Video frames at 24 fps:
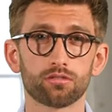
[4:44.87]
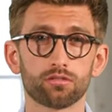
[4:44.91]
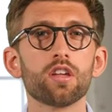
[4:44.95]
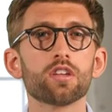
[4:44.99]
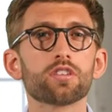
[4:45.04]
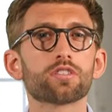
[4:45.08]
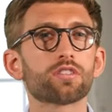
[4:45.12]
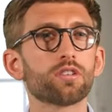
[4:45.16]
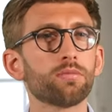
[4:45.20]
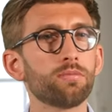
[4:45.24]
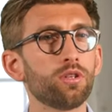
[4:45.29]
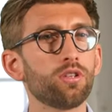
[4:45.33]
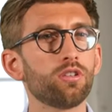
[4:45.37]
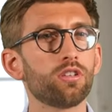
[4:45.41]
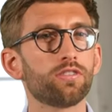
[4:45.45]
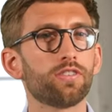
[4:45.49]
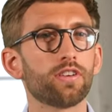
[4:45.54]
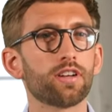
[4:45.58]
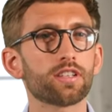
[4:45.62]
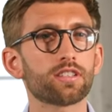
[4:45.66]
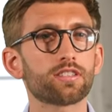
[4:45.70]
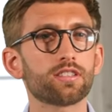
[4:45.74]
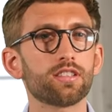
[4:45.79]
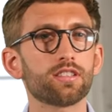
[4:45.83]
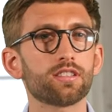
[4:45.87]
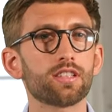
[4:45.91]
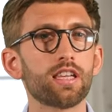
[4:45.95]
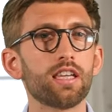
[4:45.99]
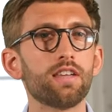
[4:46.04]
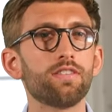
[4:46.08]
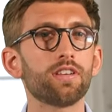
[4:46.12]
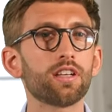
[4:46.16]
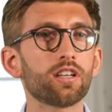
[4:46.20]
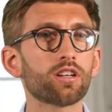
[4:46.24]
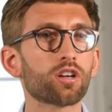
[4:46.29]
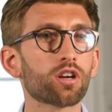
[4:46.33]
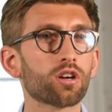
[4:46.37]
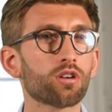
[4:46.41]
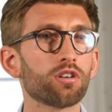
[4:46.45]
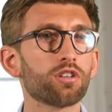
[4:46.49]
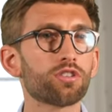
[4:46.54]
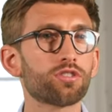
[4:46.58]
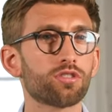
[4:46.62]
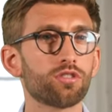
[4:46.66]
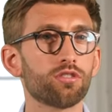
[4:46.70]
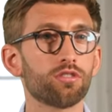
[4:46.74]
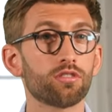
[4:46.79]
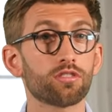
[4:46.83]
Some universities even encourage
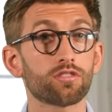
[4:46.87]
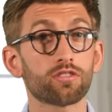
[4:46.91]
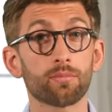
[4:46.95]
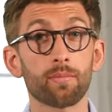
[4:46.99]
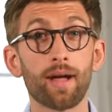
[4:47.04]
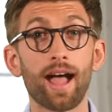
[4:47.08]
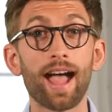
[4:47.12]
students from